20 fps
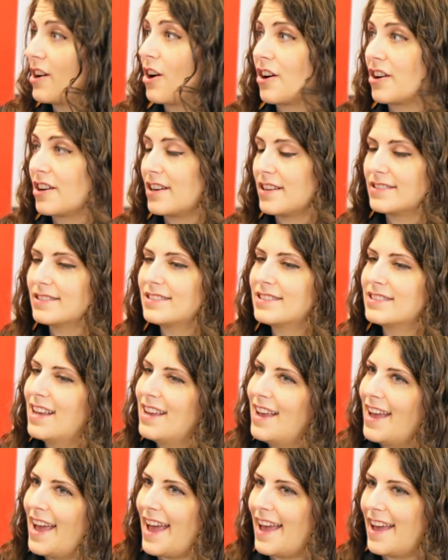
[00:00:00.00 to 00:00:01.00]
great artists
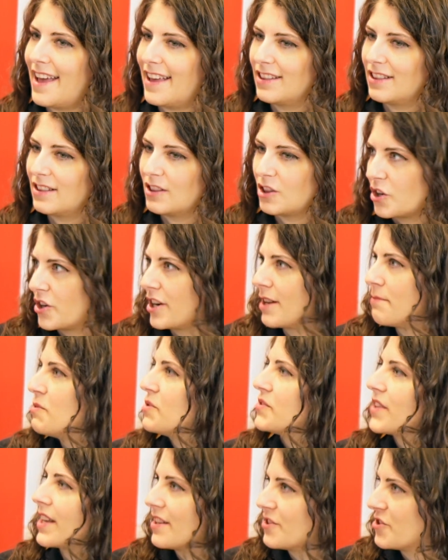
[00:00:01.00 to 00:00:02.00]
and learning
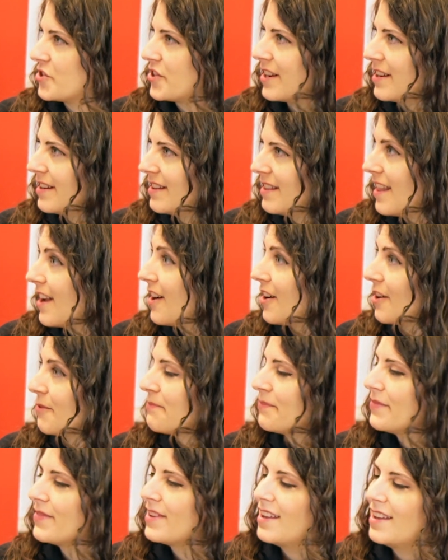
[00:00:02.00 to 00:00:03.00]
music history there.
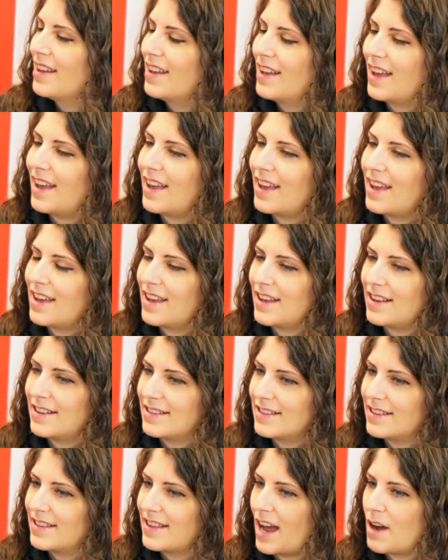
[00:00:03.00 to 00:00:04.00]
Yes.
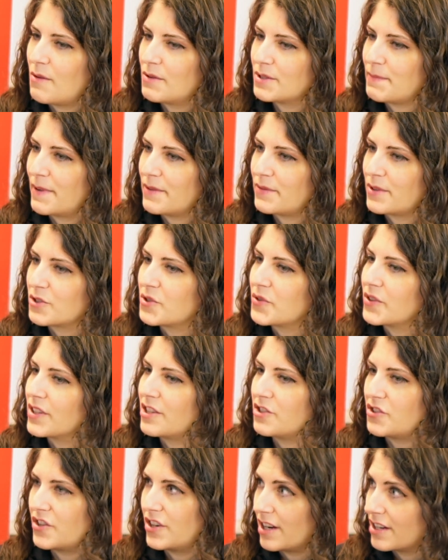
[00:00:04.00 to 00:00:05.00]
And that was my first
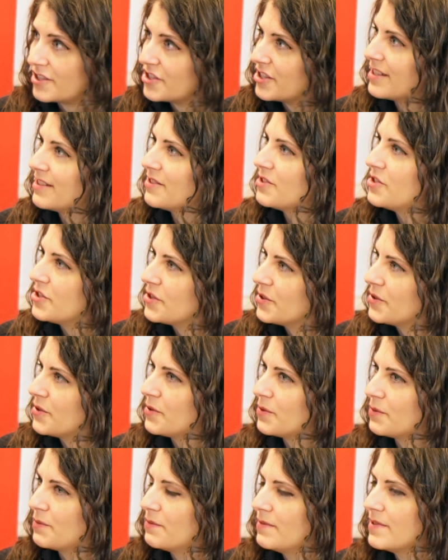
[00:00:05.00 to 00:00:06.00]
real introduction
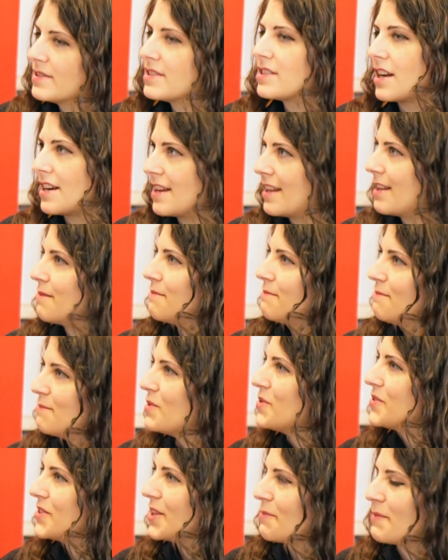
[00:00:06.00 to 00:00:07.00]
to studying
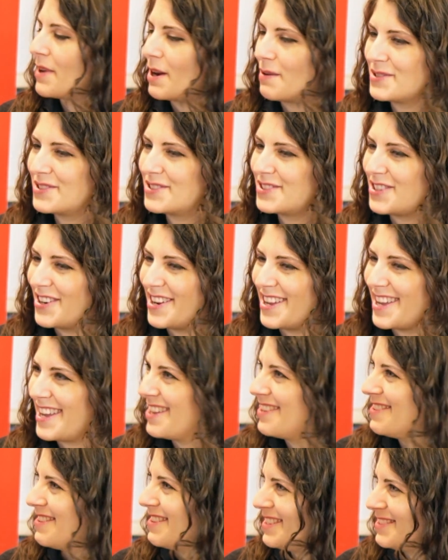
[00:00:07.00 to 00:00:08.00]
music, but I was
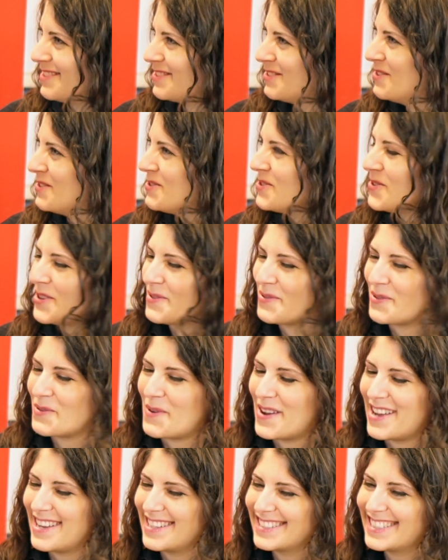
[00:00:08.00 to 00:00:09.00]
studying it in these two
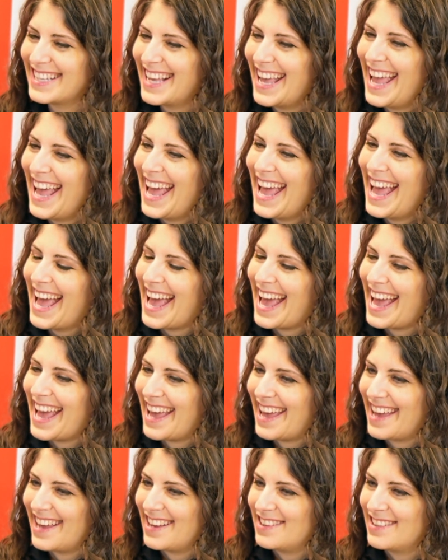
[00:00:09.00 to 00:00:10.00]
different ways. Yeah.
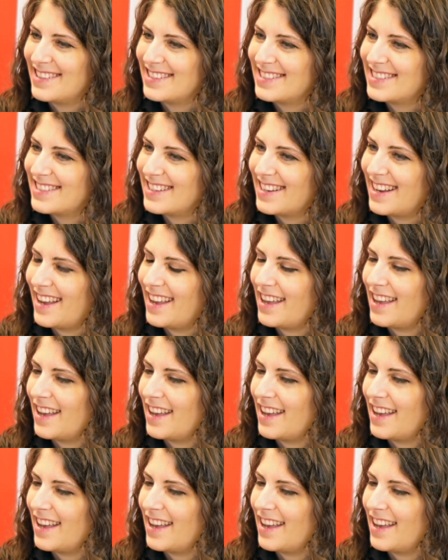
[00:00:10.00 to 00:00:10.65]
And